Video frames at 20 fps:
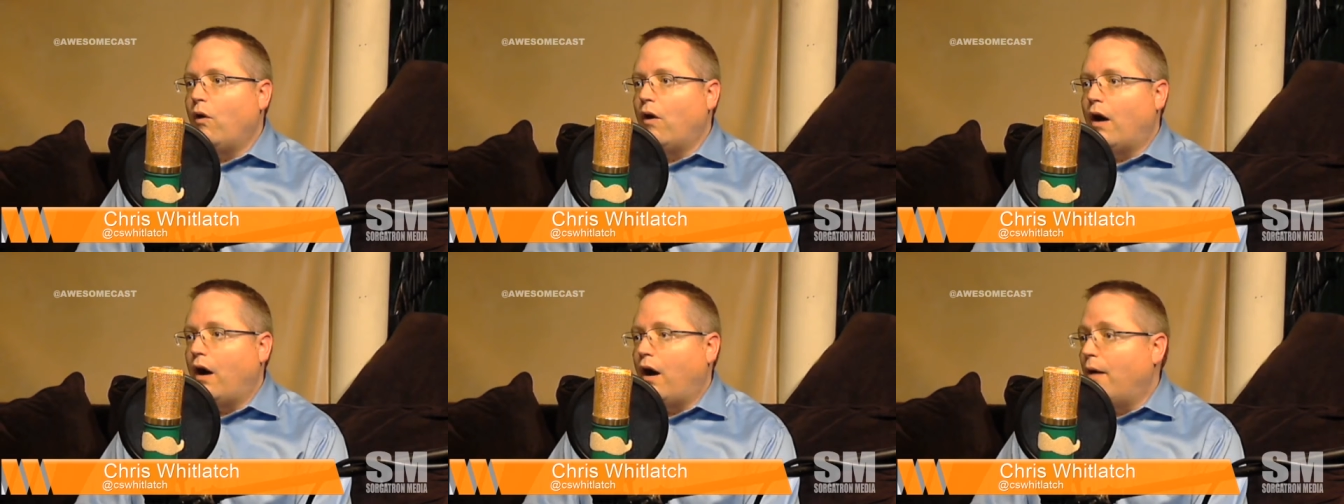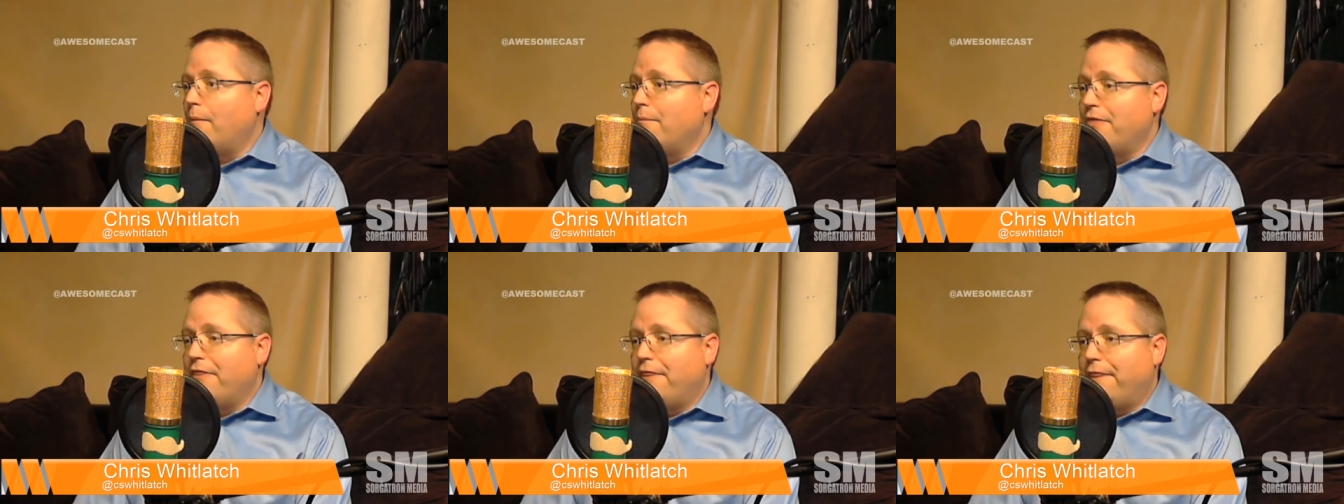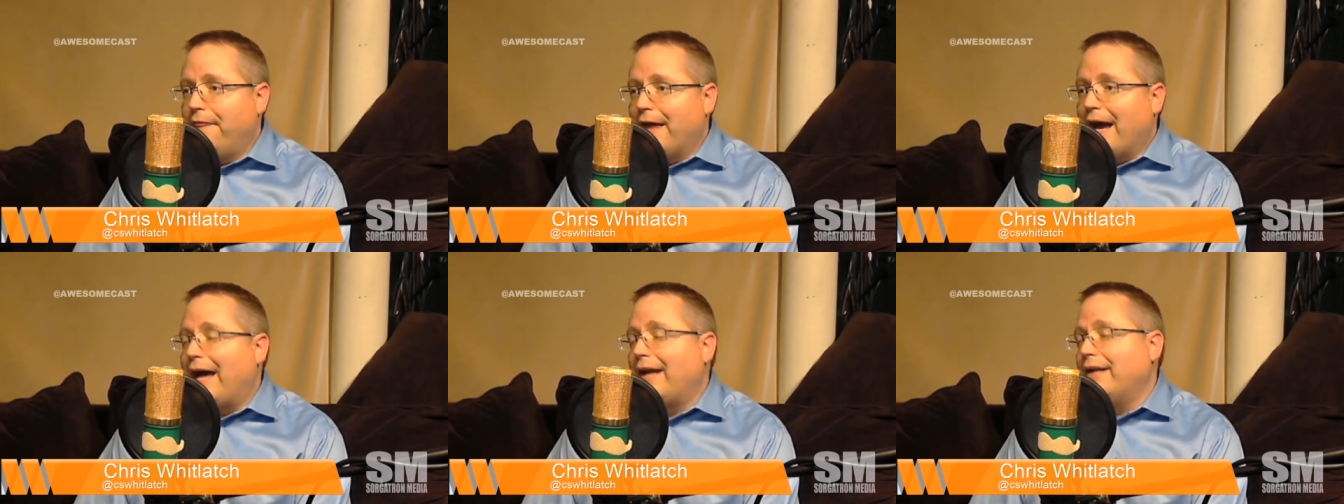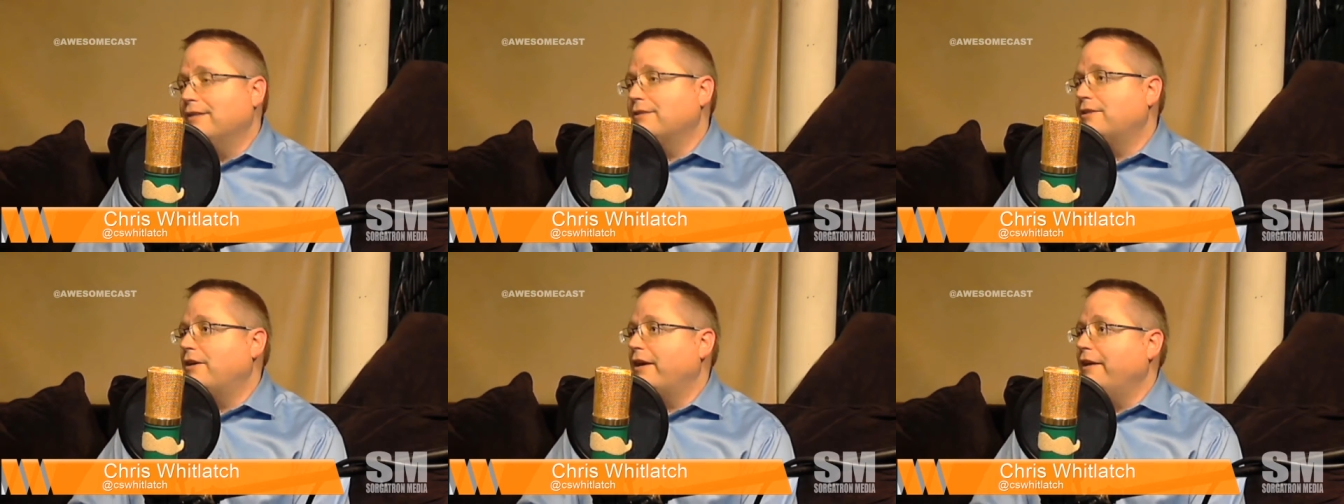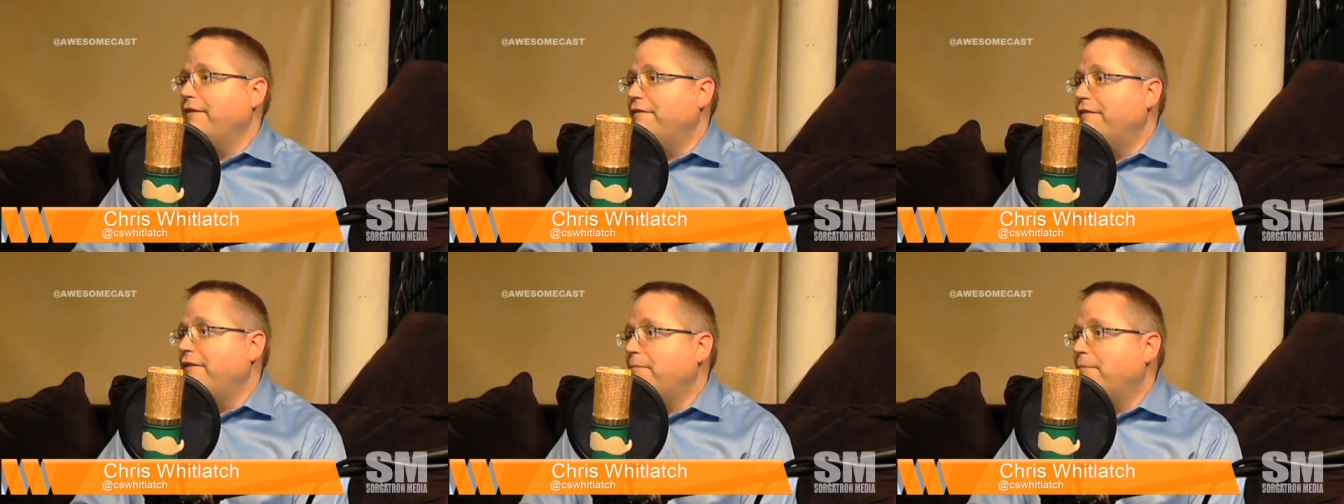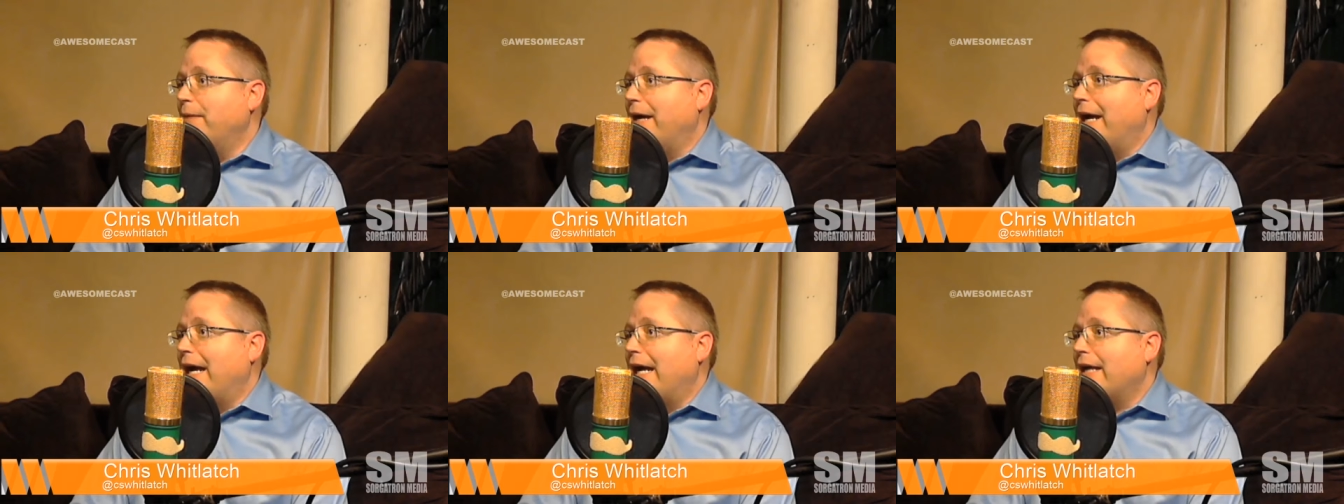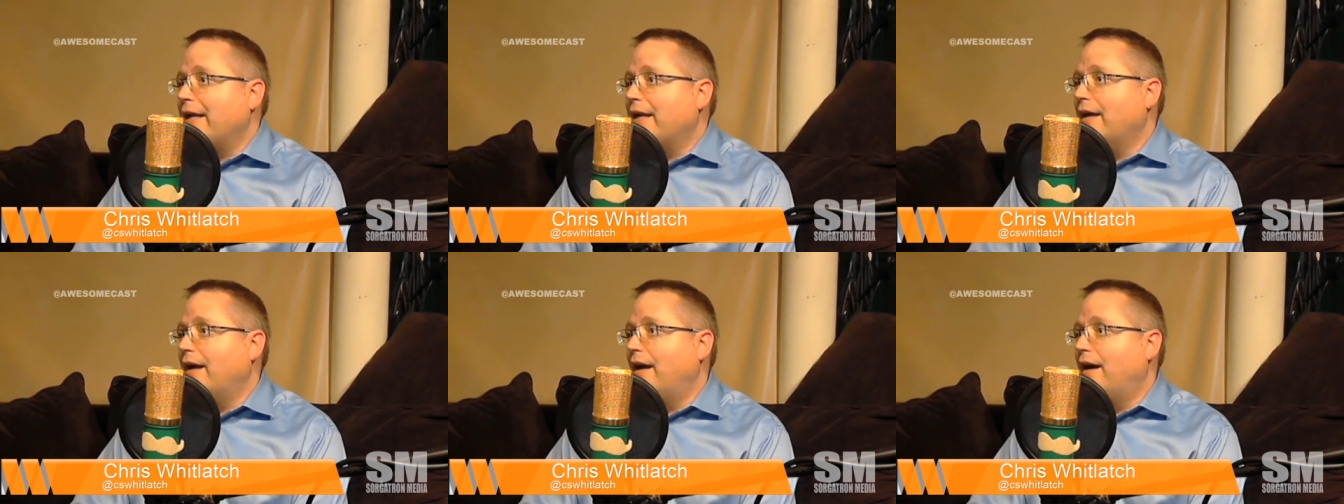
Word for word: That is great feedback.